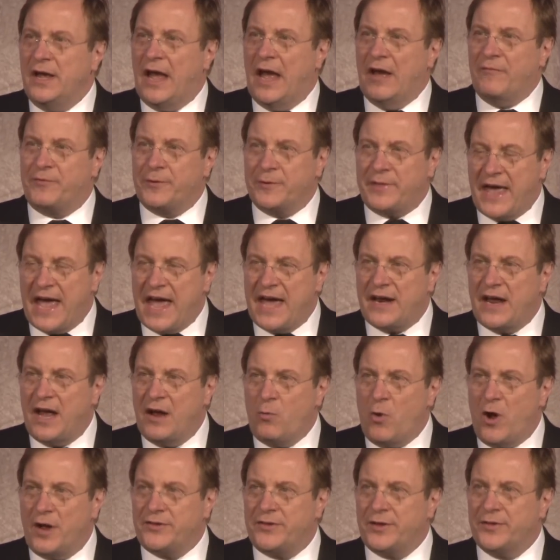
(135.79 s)
And for that, I
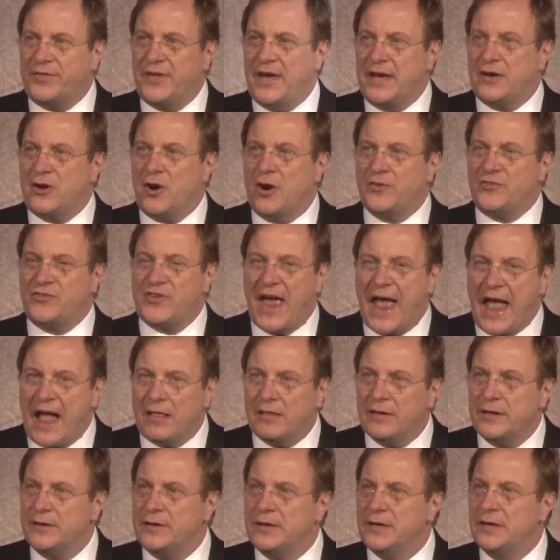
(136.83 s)
want to thank our
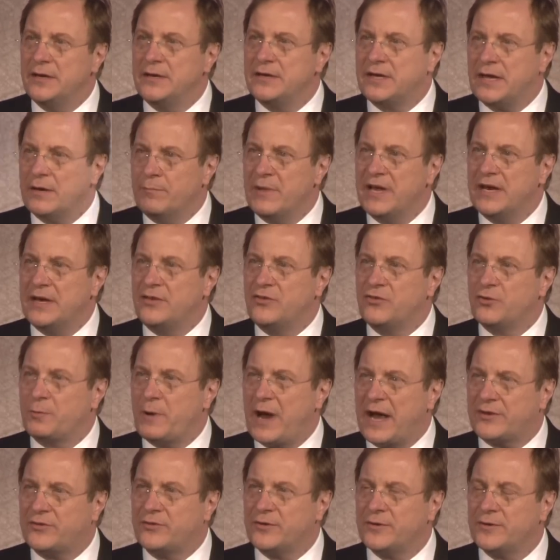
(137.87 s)
talented and committed
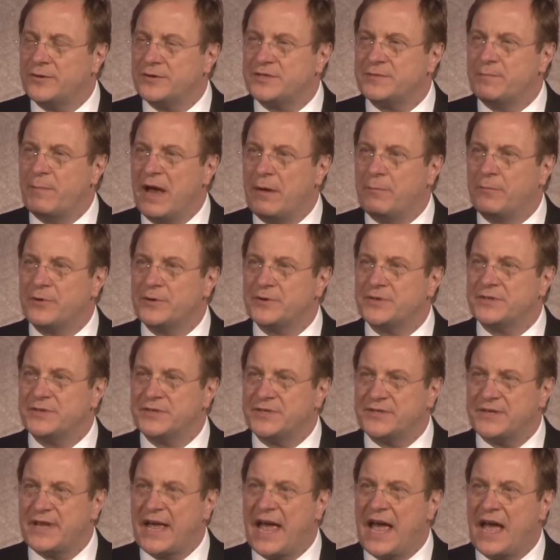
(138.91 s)
directors, members, and
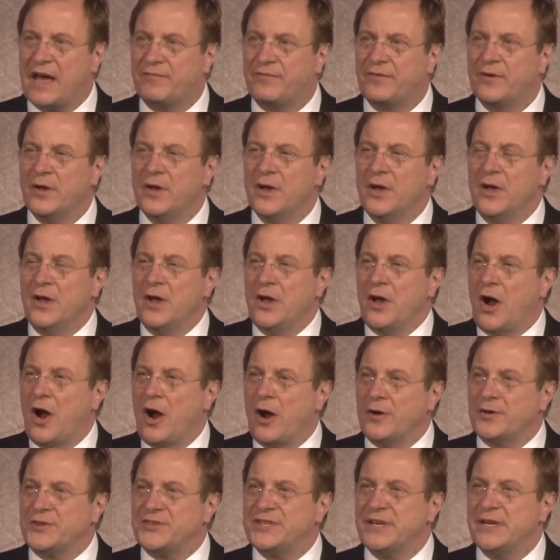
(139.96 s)
staff who
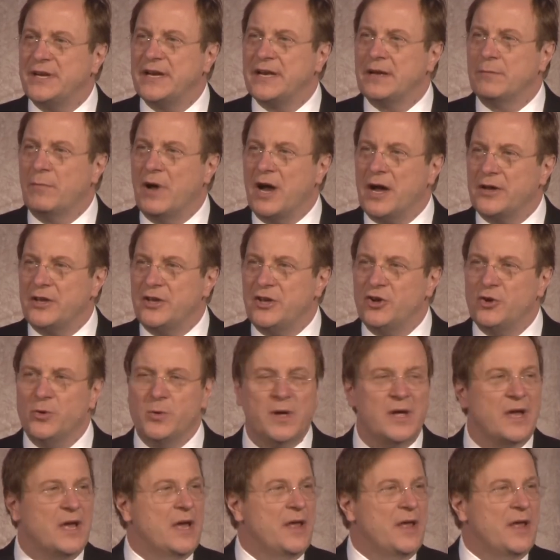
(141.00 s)
are sitting among you.